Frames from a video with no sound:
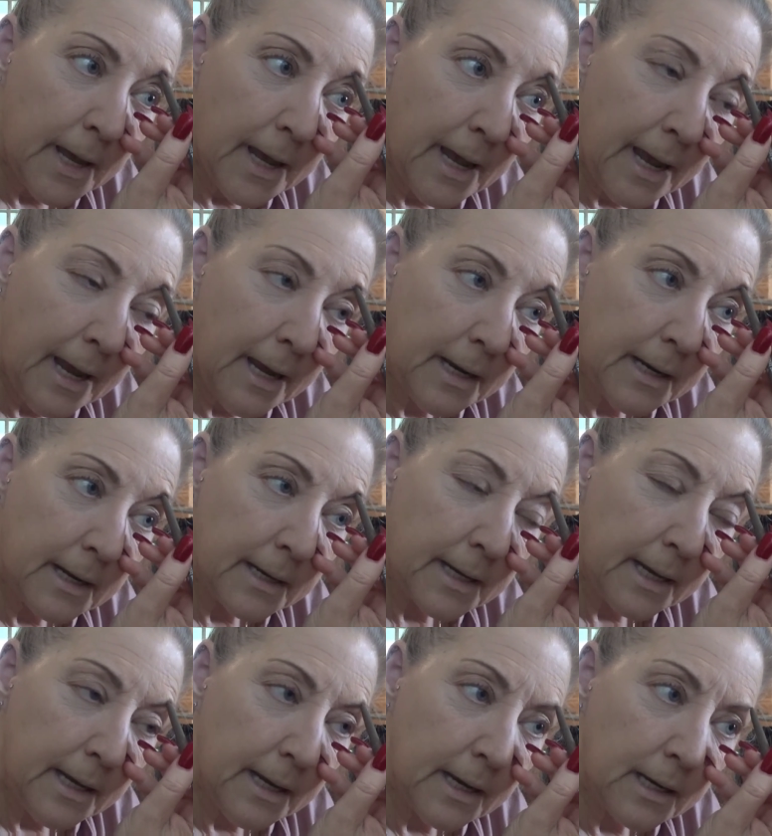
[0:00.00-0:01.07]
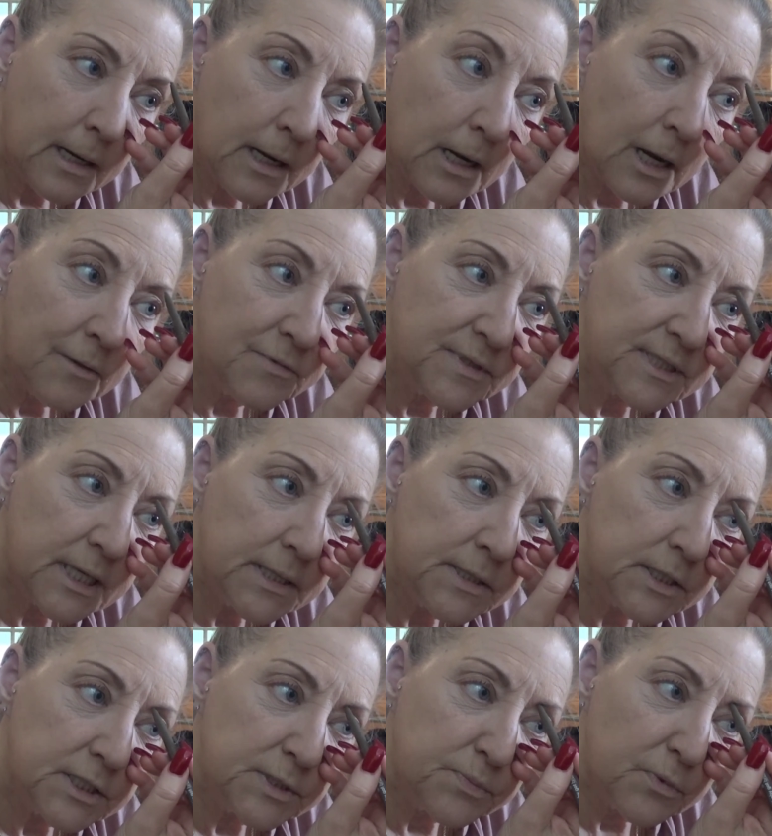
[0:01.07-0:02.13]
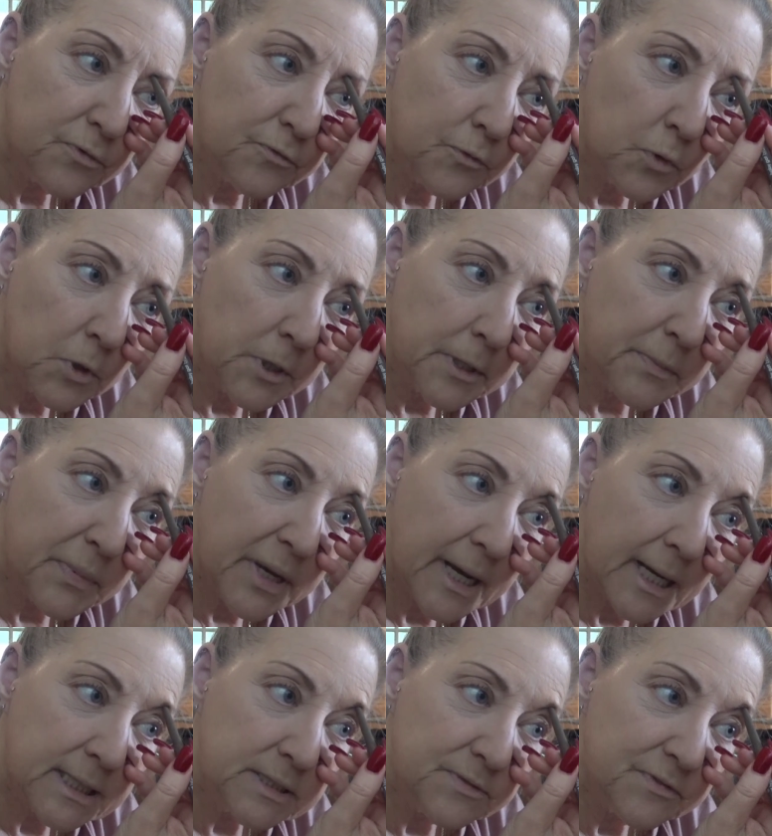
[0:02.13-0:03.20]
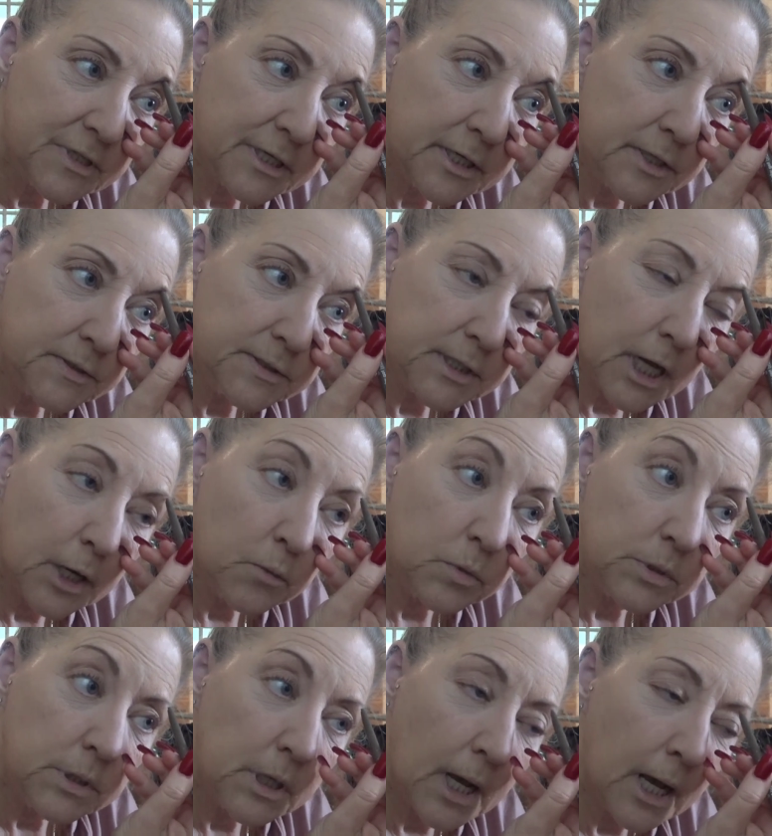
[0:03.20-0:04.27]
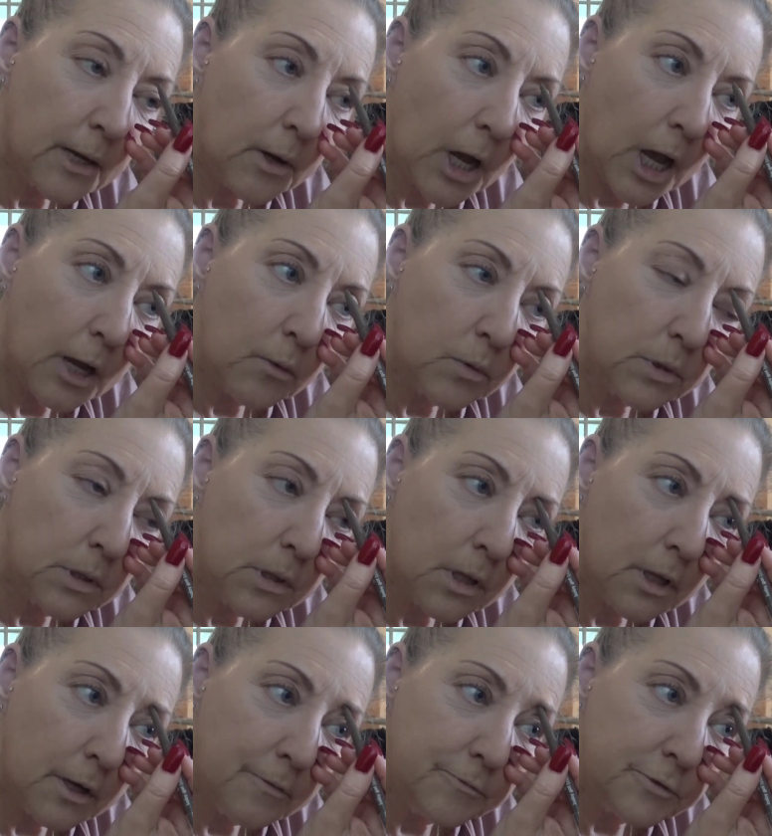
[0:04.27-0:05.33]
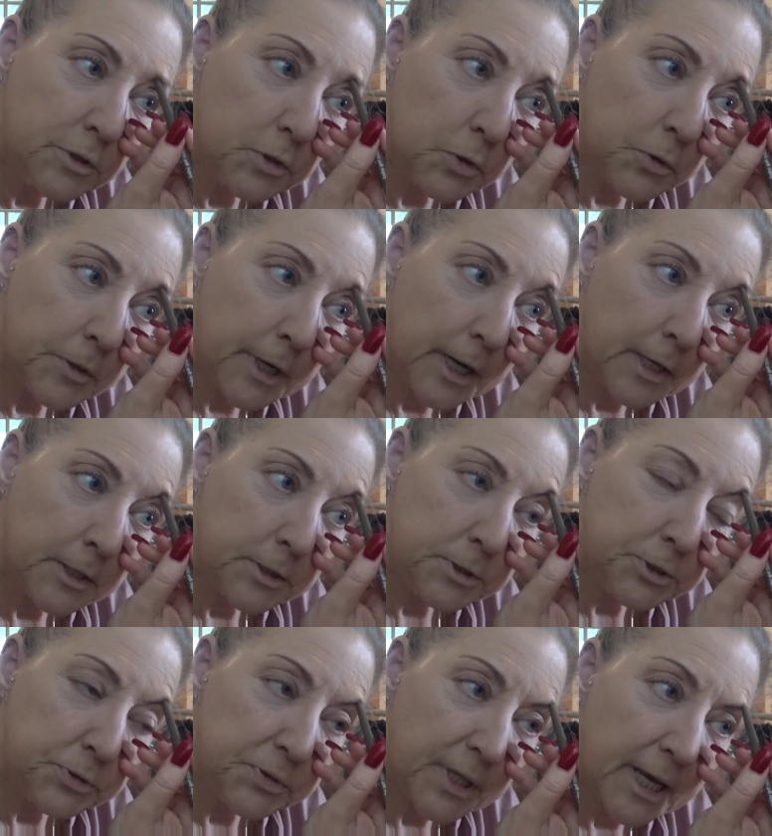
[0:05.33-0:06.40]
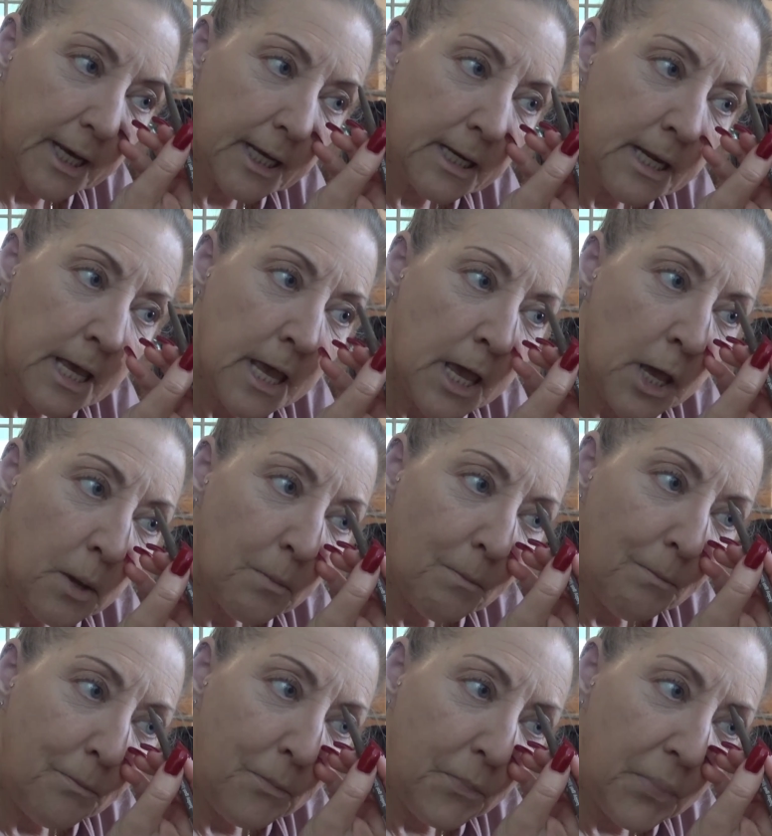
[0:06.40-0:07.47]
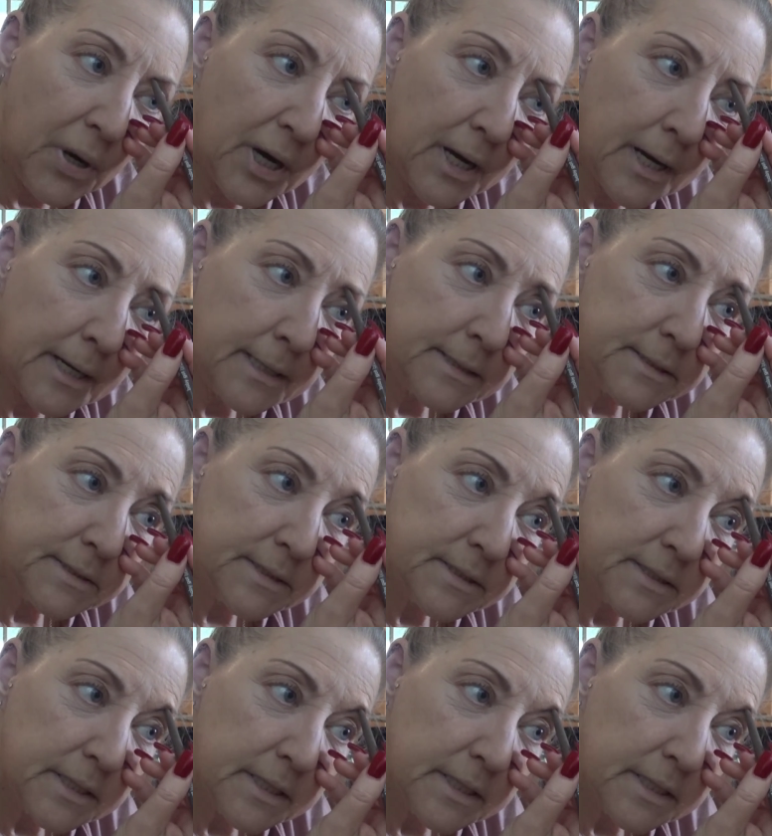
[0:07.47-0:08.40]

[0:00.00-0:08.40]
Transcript: And again, and I've said this before in past videos, I would love to learn how to do that, but